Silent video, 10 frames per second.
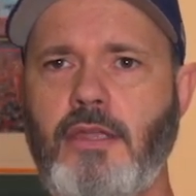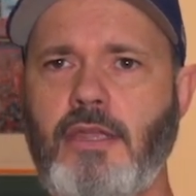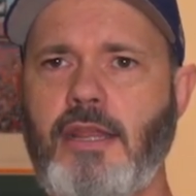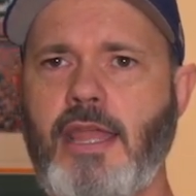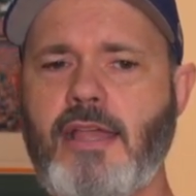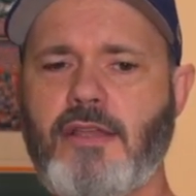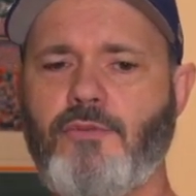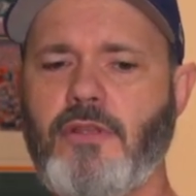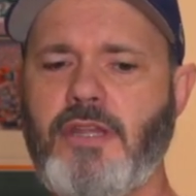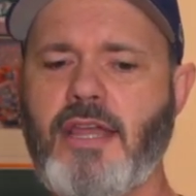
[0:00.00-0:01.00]
It has a
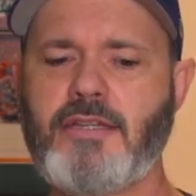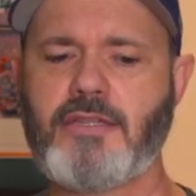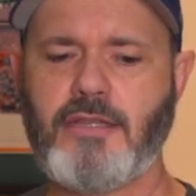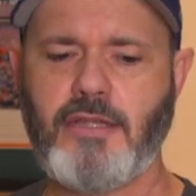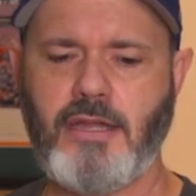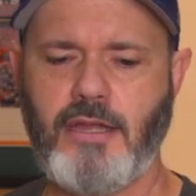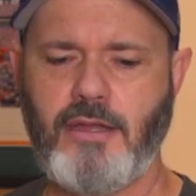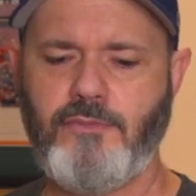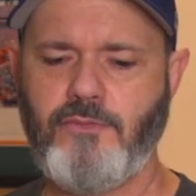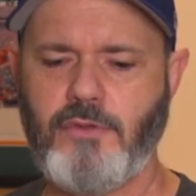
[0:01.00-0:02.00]
really nice tough